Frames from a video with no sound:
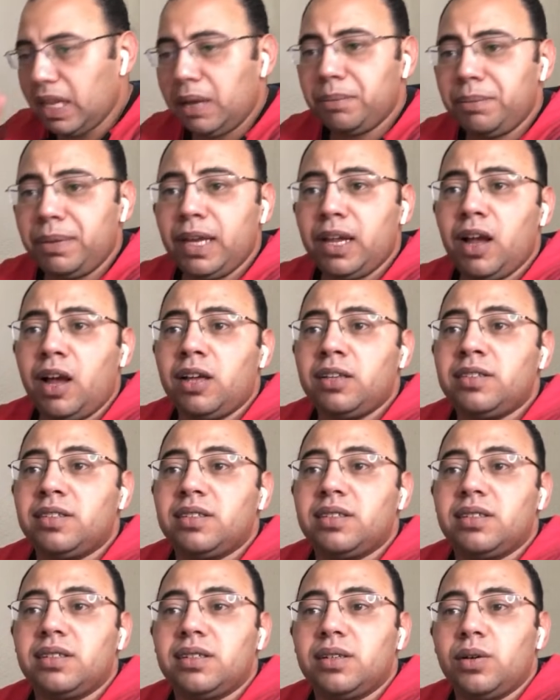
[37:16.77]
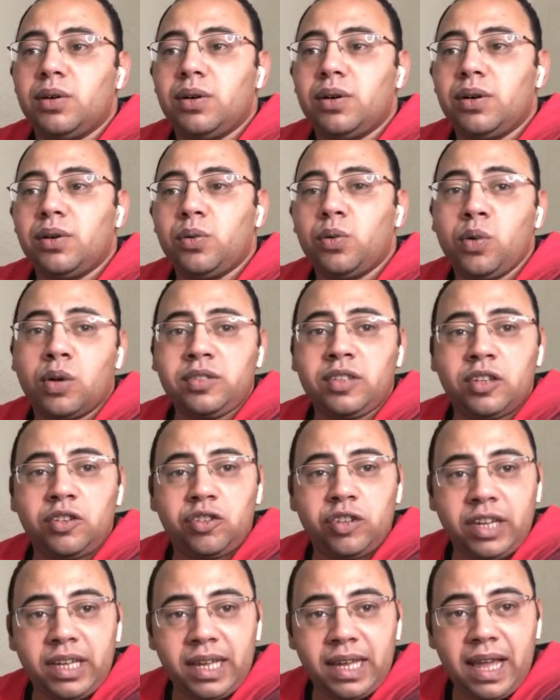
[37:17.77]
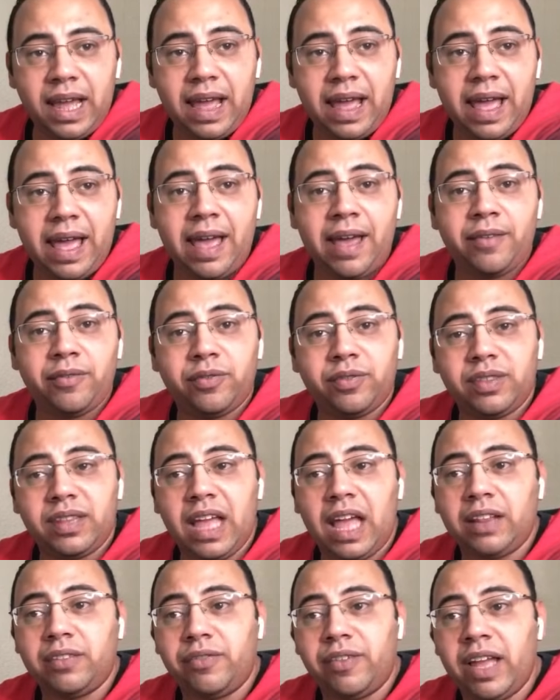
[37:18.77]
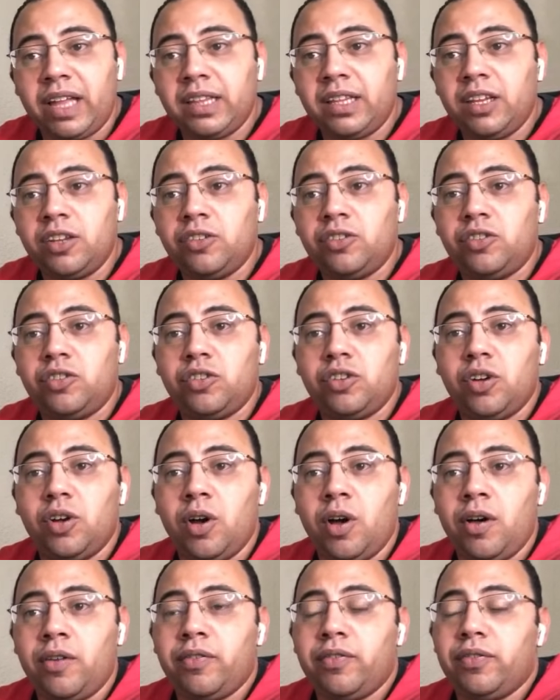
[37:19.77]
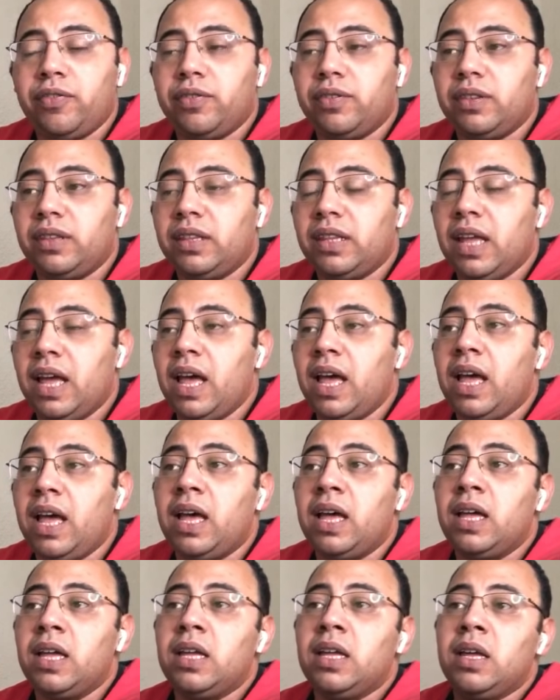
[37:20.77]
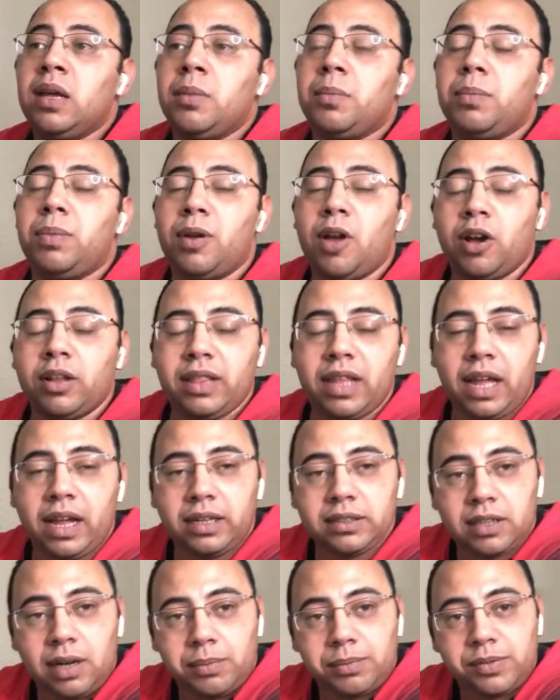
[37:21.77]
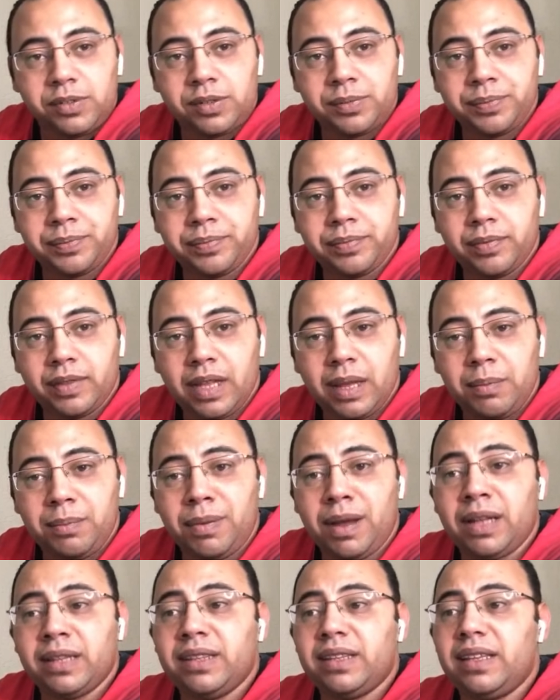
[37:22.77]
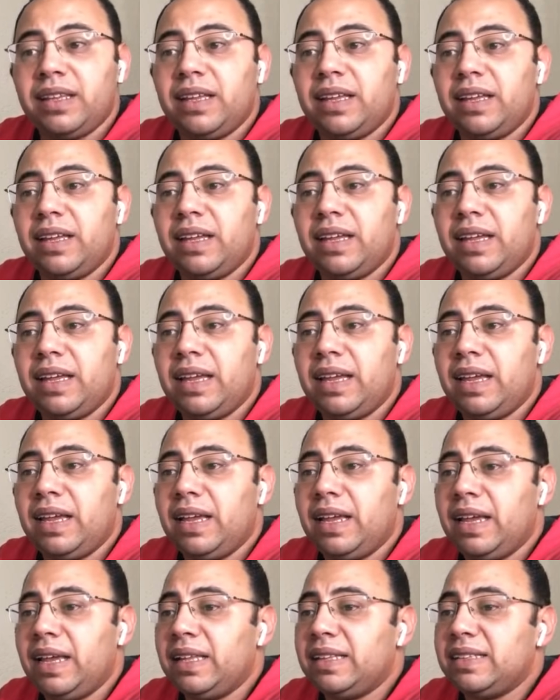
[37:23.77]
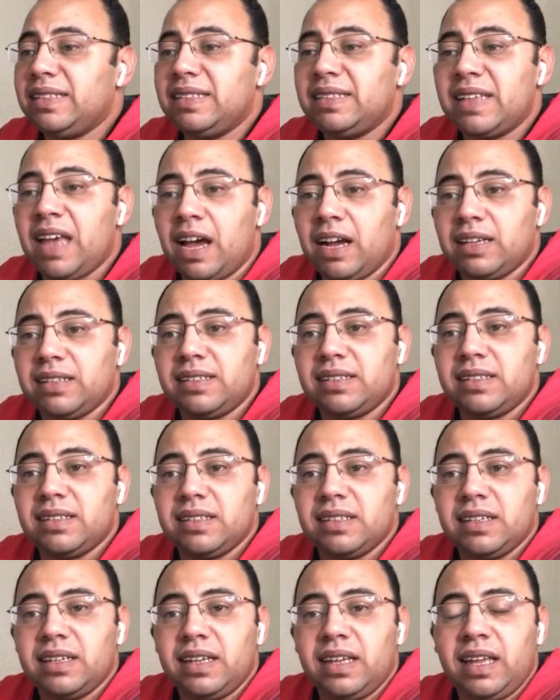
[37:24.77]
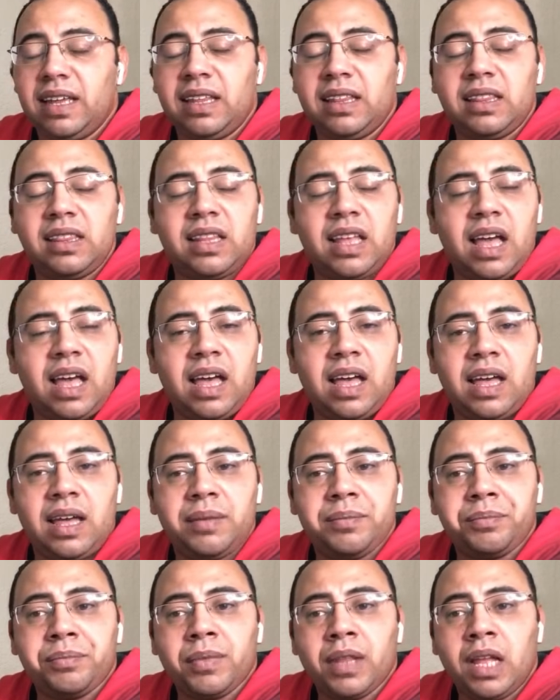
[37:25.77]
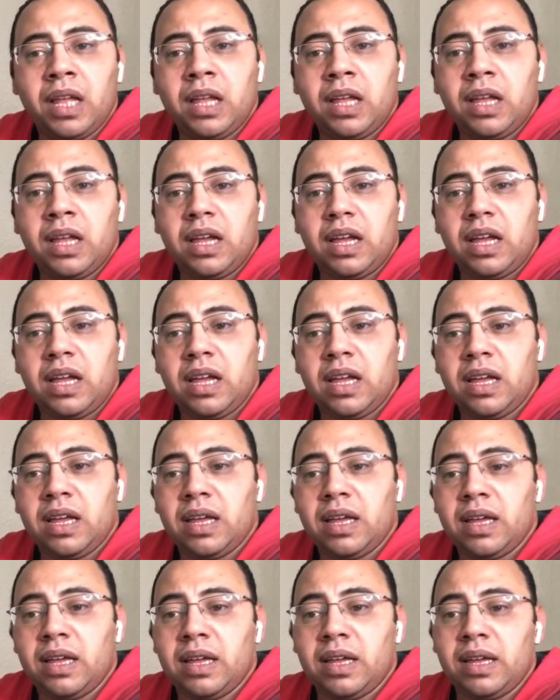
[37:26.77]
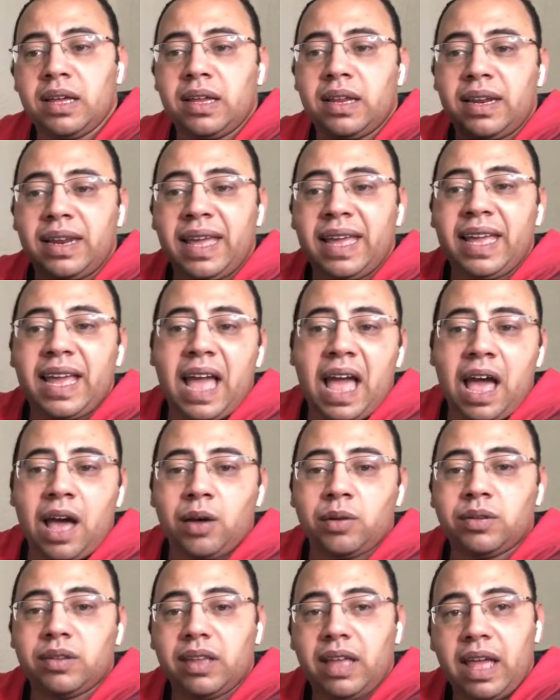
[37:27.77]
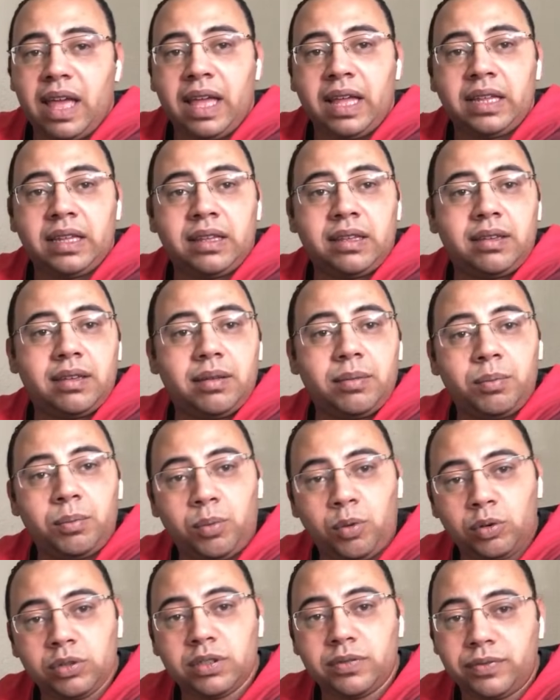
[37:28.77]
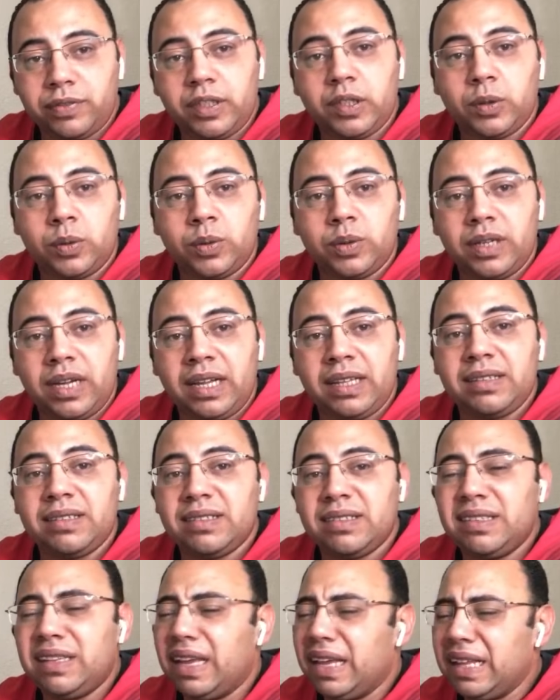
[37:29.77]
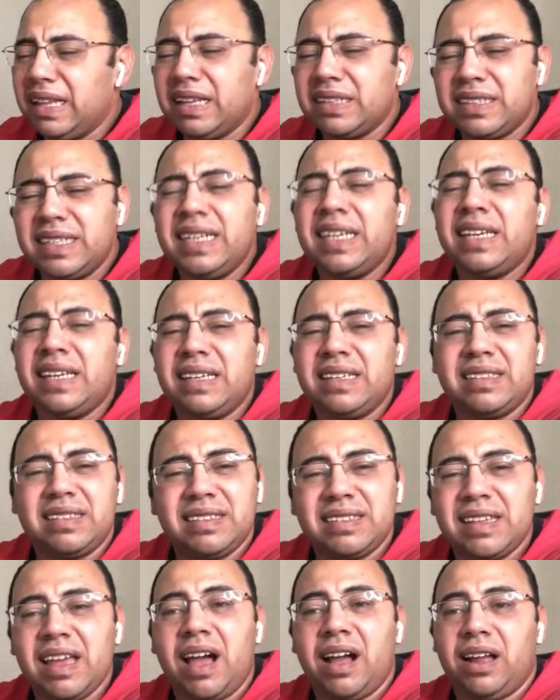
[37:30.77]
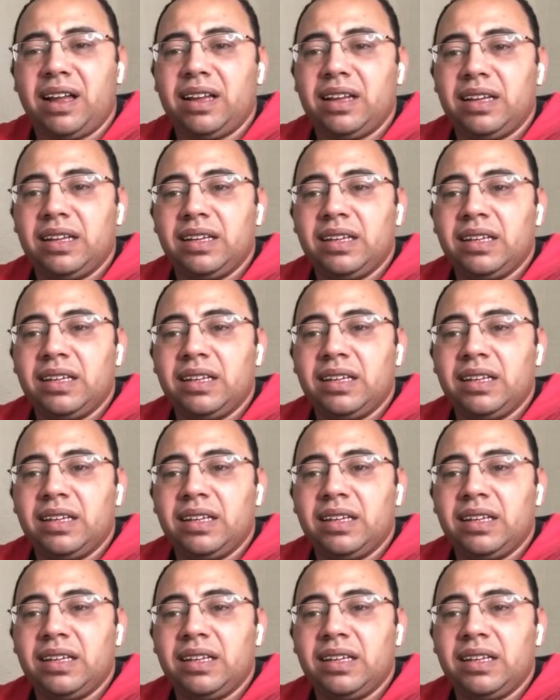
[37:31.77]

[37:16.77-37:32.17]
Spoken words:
because WoxNG have the advantage of the block diagrams, but it sucks in the layout and board view. It really suck.